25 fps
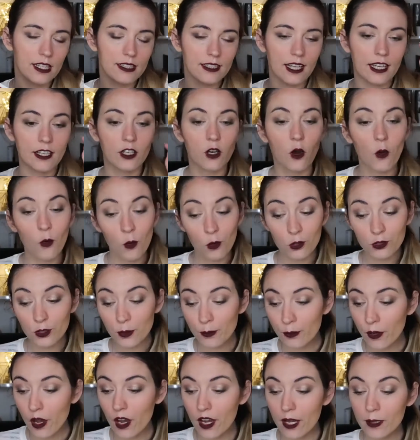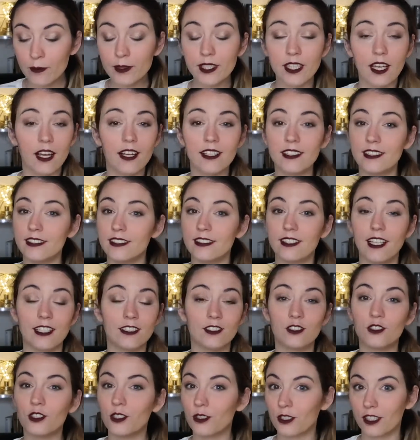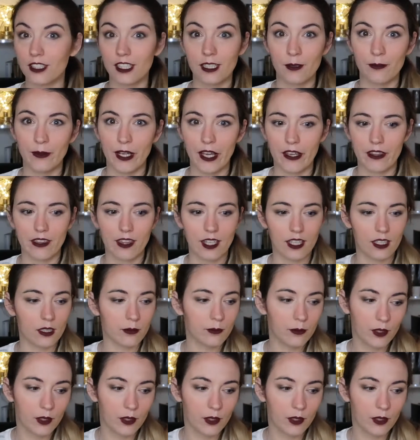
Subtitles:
Like older poems, they're totally my thing,